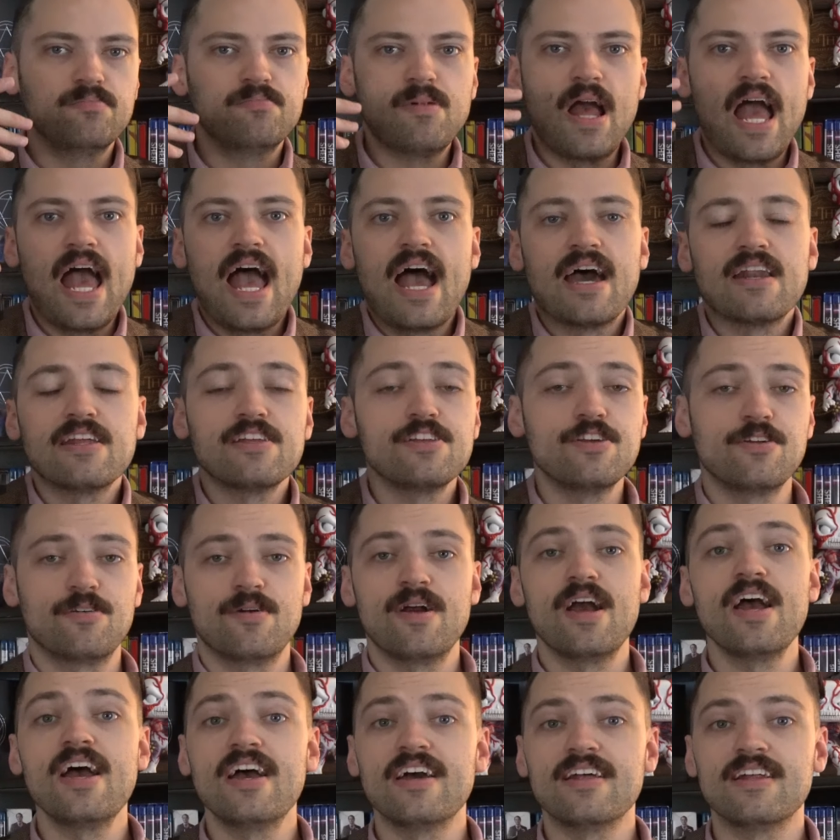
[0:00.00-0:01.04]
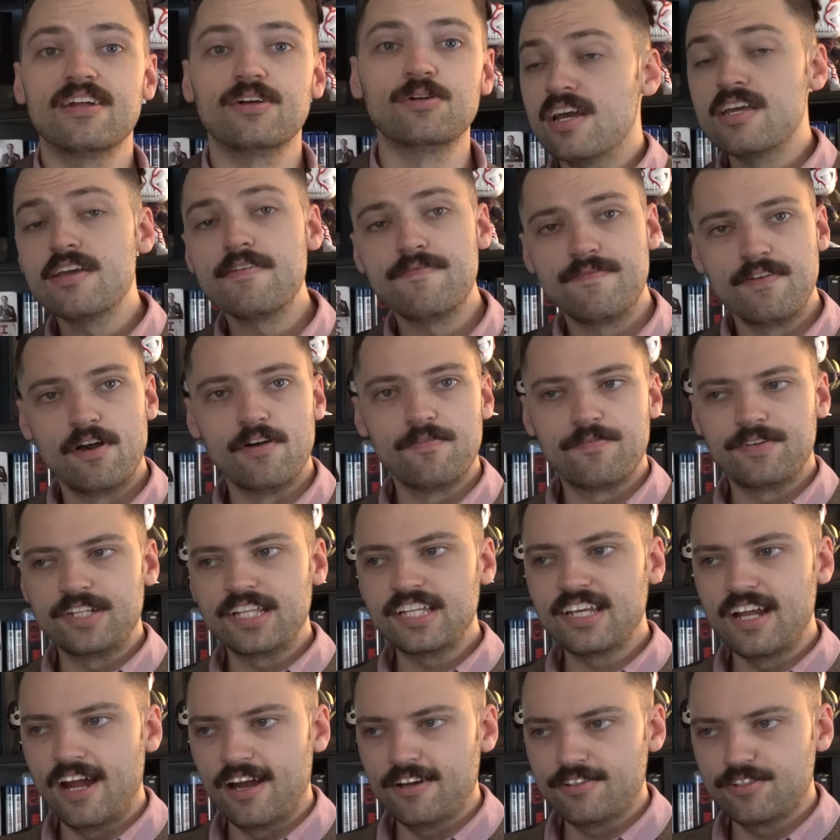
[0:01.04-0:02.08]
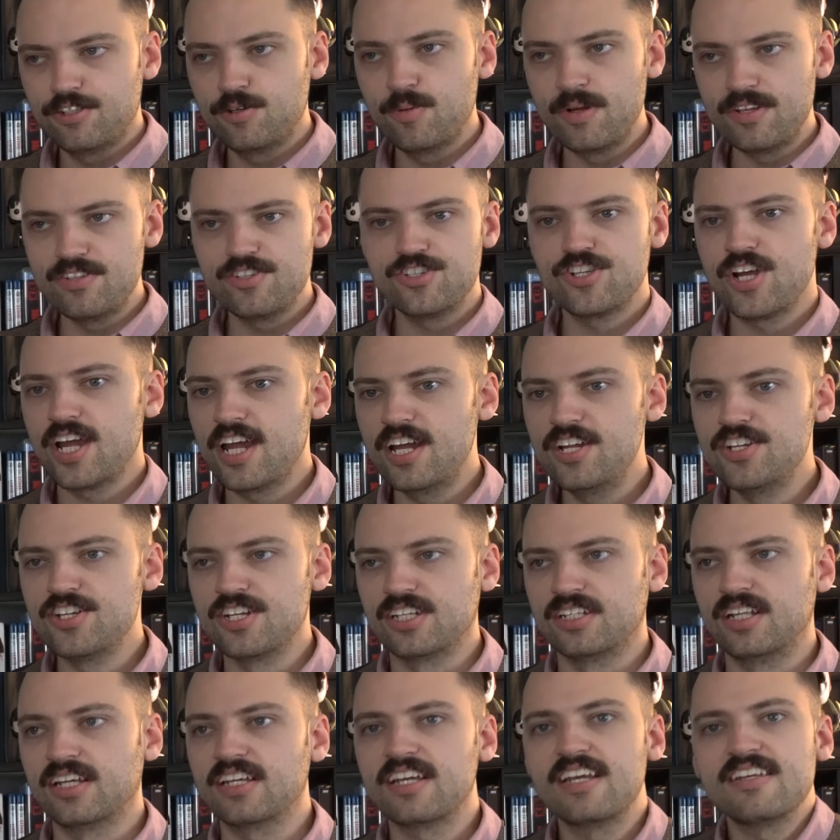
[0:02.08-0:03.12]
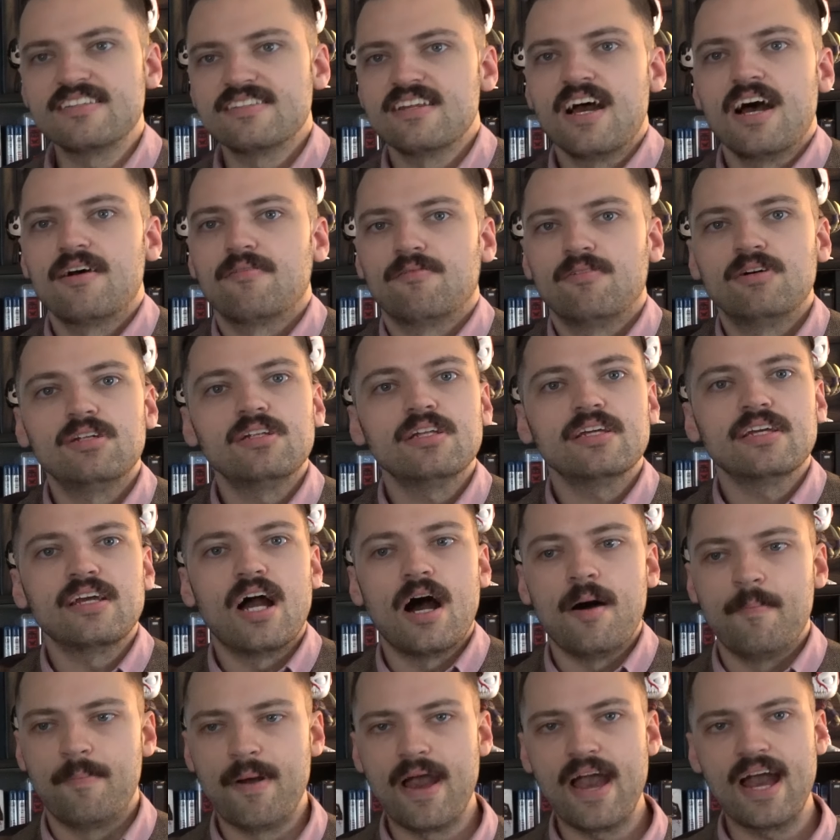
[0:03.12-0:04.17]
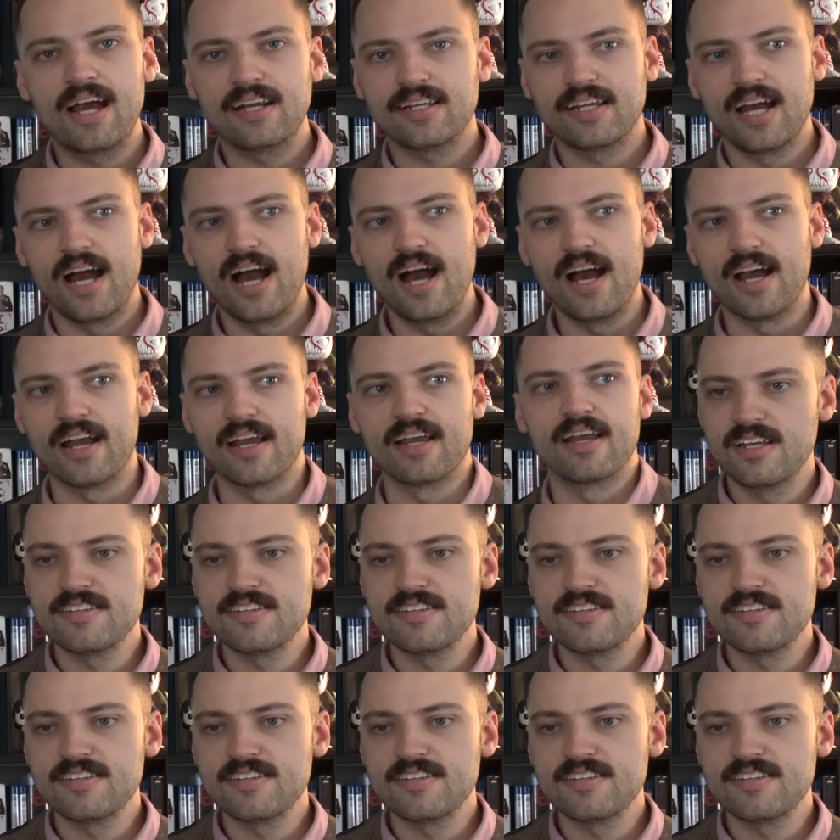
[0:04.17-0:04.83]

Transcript: had in your head. You feel for the character who is changing. Like he's not really a bad guy.